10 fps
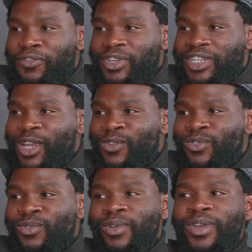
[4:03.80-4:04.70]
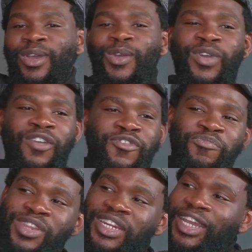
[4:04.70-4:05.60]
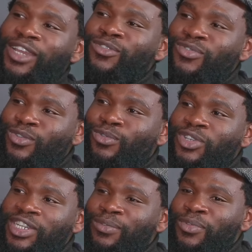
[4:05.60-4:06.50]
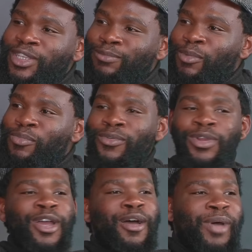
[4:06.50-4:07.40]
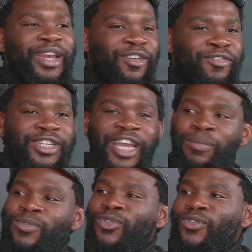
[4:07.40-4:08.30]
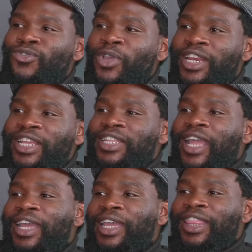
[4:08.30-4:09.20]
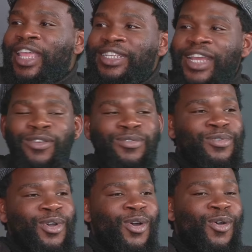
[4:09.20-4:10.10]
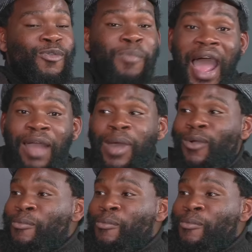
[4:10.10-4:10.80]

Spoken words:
for GNU, we've been trying to negotiate with these people, but every time you talk to a leader, they tell you, Ubah.